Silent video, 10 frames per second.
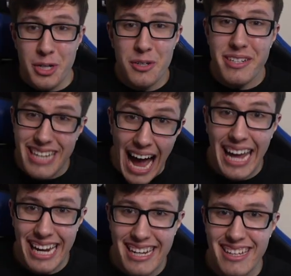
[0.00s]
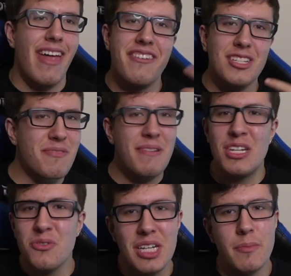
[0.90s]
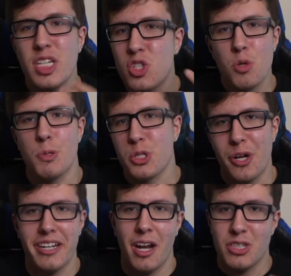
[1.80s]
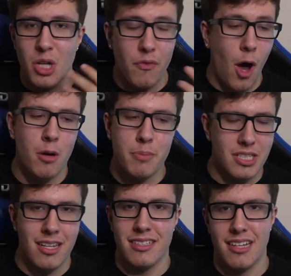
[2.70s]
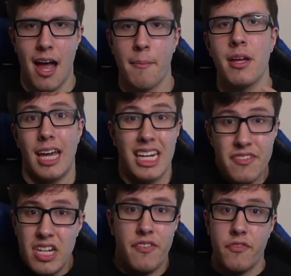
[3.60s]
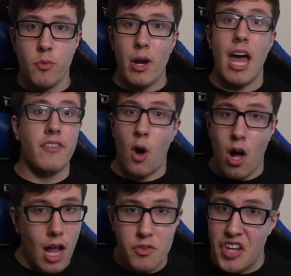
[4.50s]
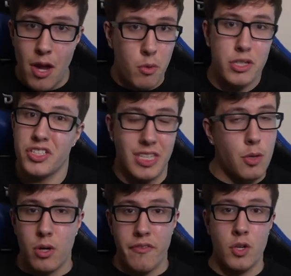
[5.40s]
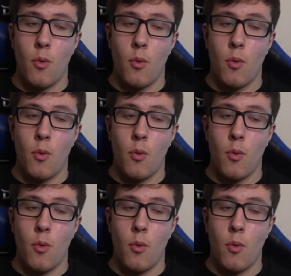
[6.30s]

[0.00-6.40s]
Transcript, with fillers: you're dieting, that doesn't mean you need to be super strict on yourself one hundred percent of the time. And even if, if you want to have an all-out day where you just eat whatever you